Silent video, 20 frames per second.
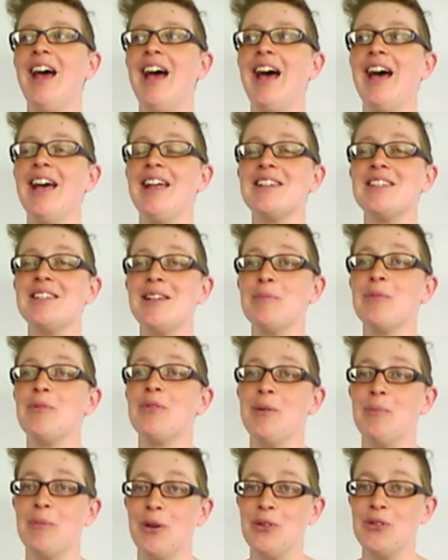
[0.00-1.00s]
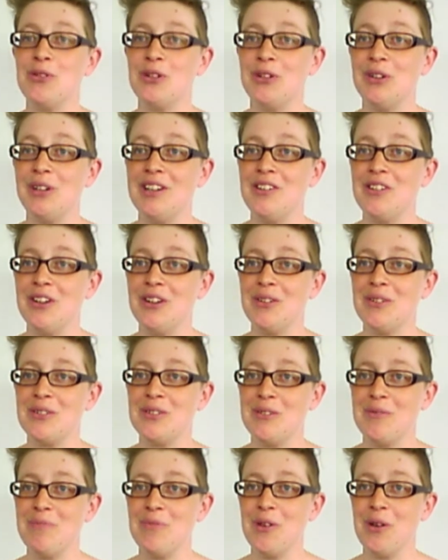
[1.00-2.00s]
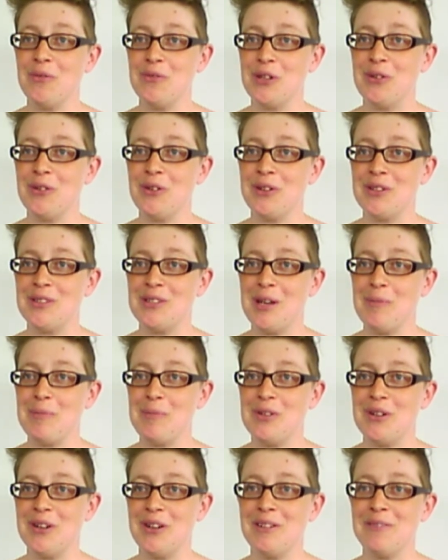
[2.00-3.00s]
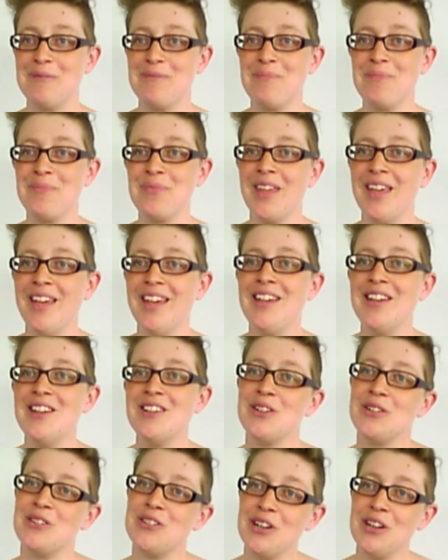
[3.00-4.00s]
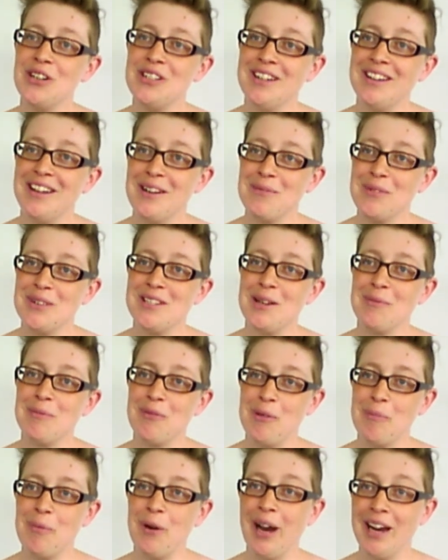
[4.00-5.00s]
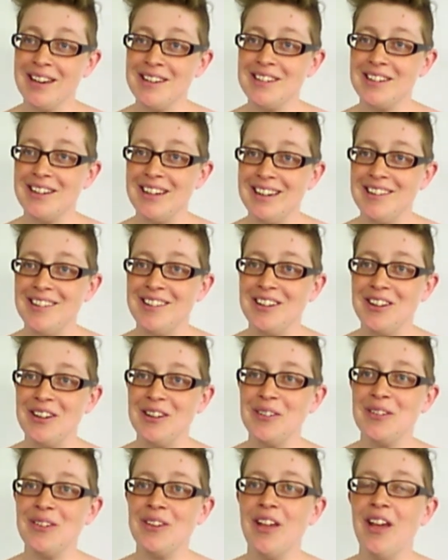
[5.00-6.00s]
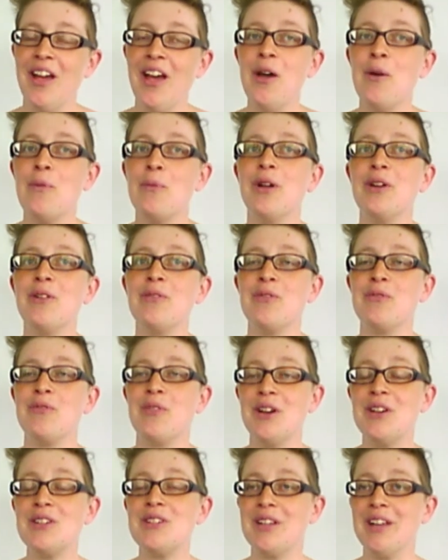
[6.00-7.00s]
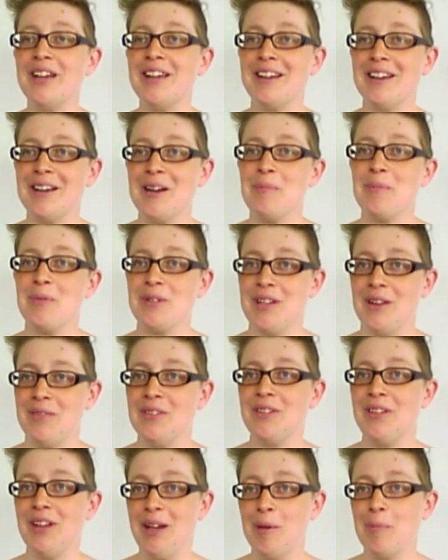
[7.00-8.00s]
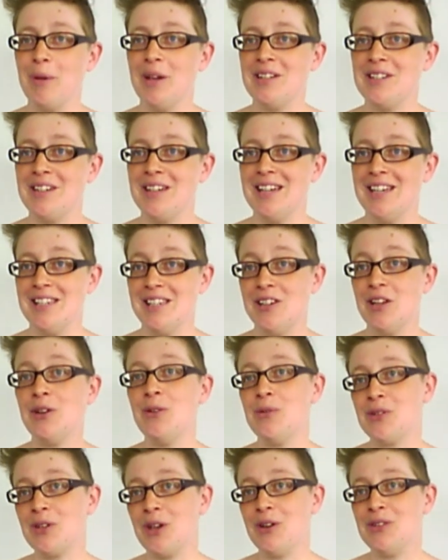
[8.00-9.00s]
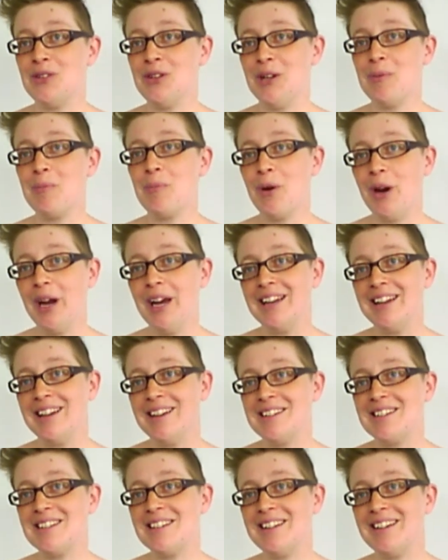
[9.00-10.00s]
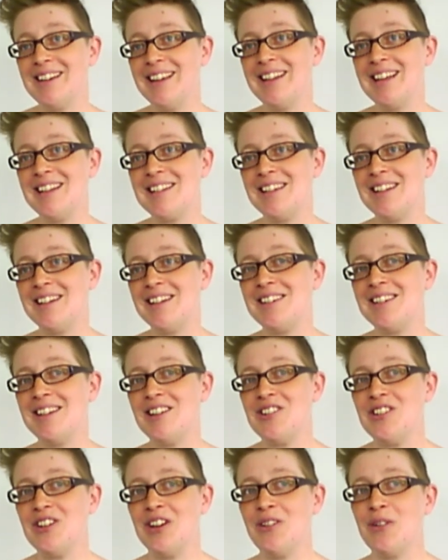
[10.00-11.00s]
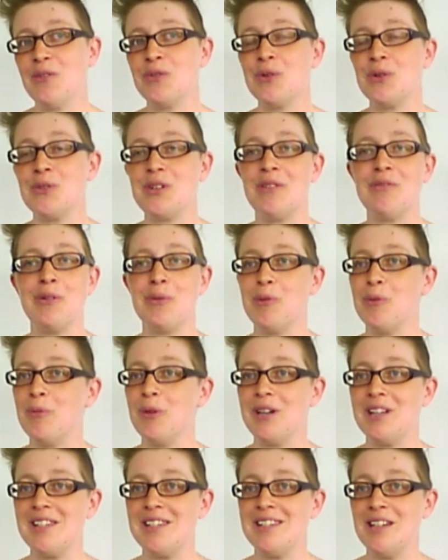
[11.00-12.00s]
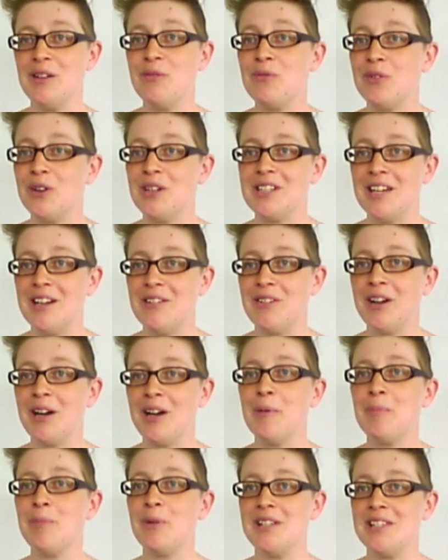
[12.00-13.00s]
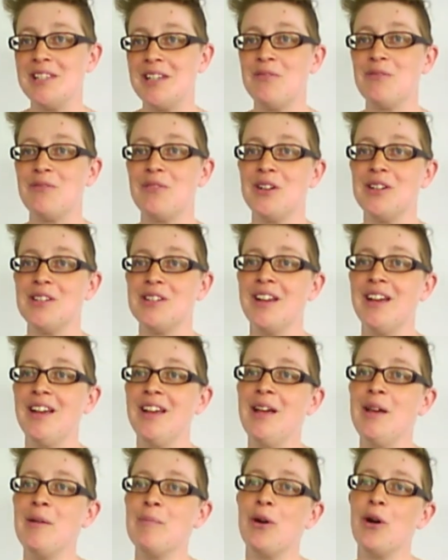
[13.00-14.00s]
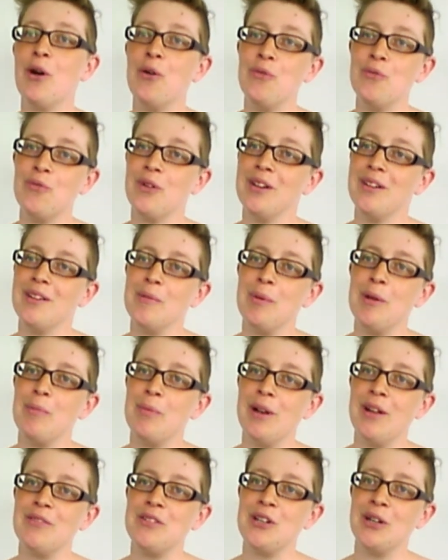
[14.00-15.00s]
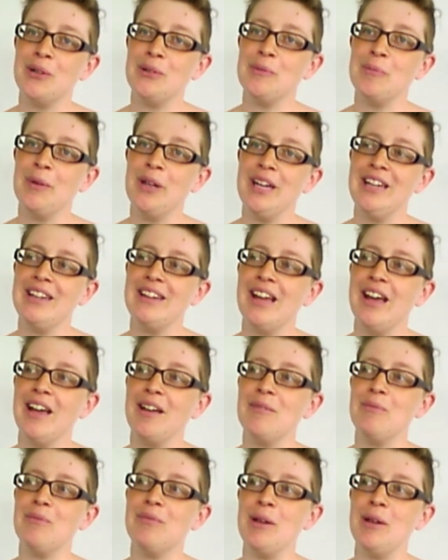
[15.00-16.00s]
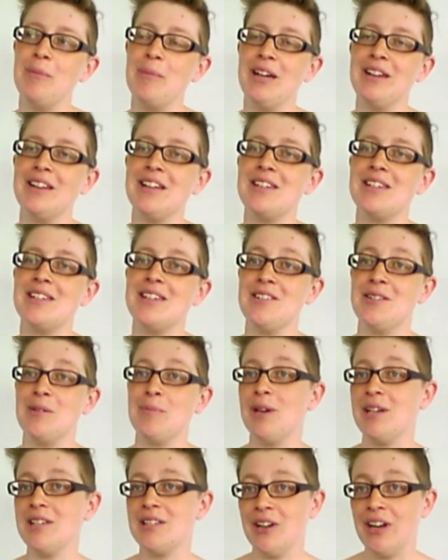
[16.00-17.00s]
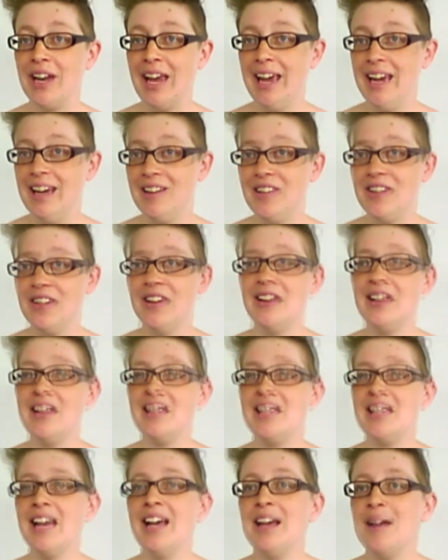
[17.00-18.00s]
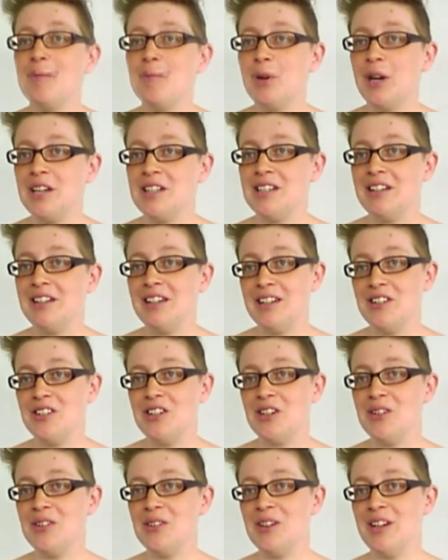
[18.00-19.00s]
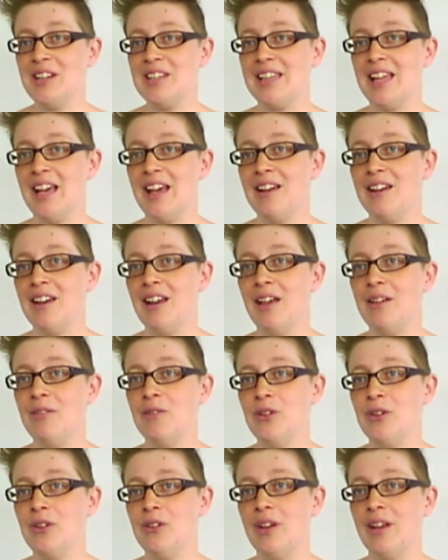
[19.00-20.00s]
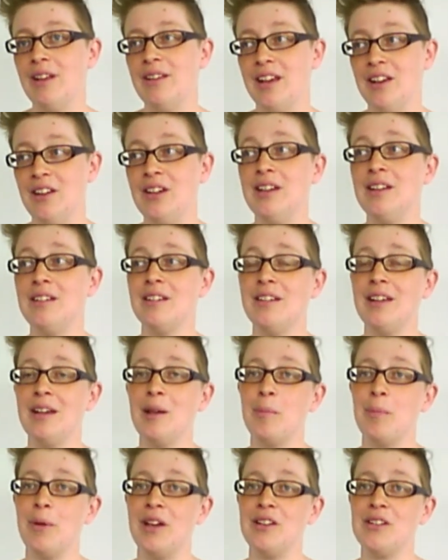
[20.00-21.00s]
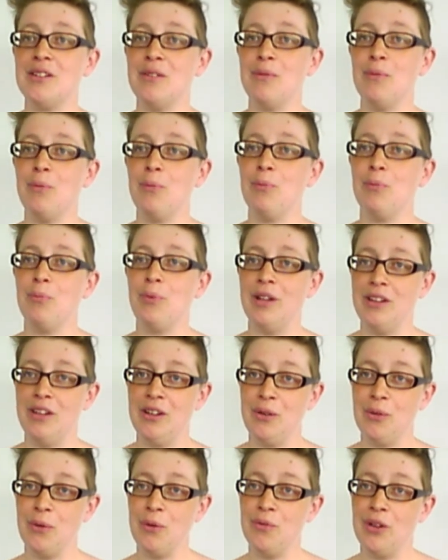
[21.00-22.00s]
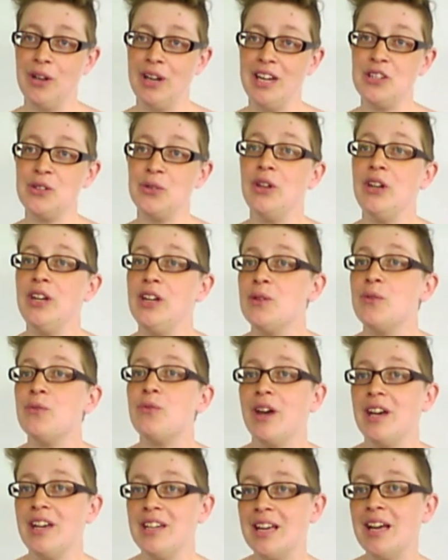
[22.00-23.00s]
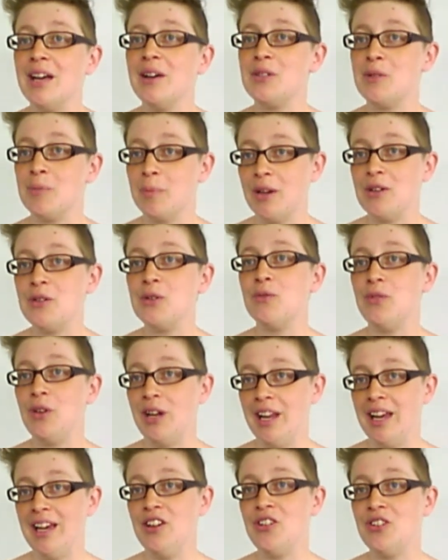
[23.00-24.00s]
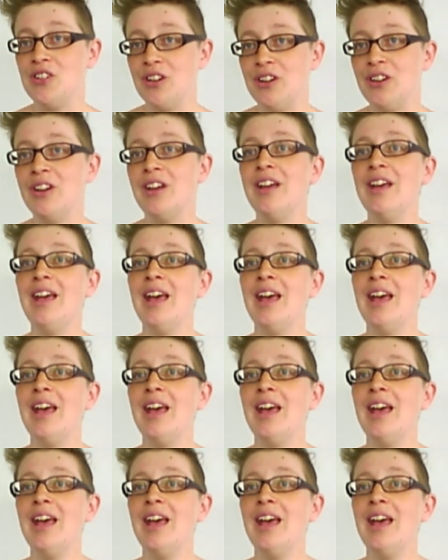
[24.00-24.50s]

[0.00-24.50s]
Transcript: and some of the emotional issues of donor conception. So starting then with some of the practical issues, one of the first thing the couples have to think about is who's going to get pregnant. And that's a decision, of course every woman is different and every couple is different, but often the people have told me that they make that decision based on age. The second practical issue is then that you need to think about whether you ovulate or you need to find out about ovulation